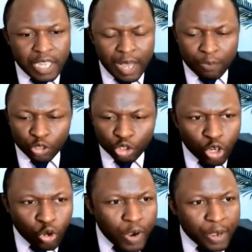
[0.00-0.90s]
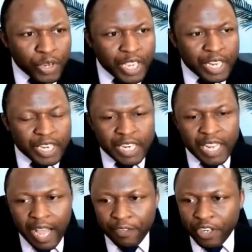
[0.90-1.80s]
I'm unsure why we didn't
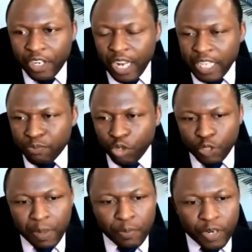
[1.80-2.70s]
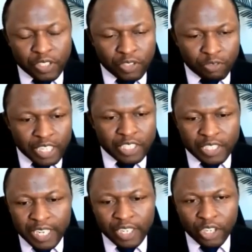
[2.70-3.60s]
have as much people as
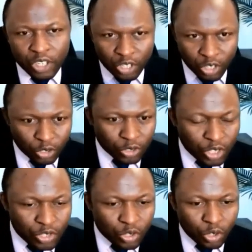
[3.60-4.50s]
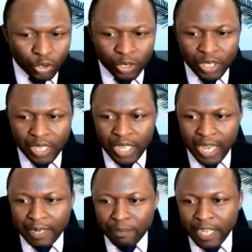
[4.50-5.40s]
registered on this call.
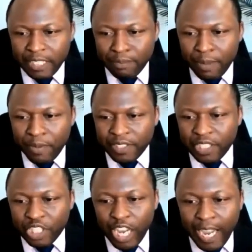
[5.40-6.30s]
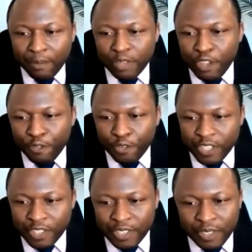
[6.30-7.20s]
I'd imagine maybe it's a time
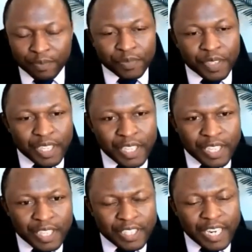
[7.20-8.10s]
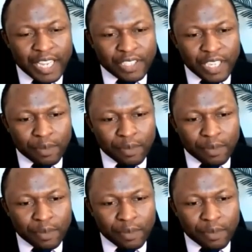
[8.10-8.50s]
difference that has